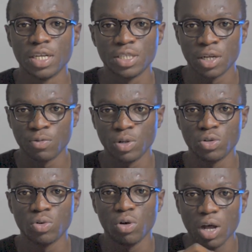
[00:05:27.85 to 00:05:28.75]
Now, we
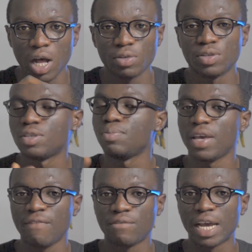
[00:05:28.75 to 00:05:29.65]
know how does a
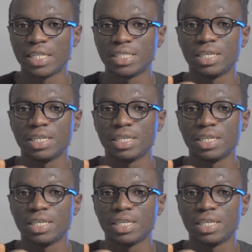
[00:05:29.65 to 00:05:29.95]
beer fight.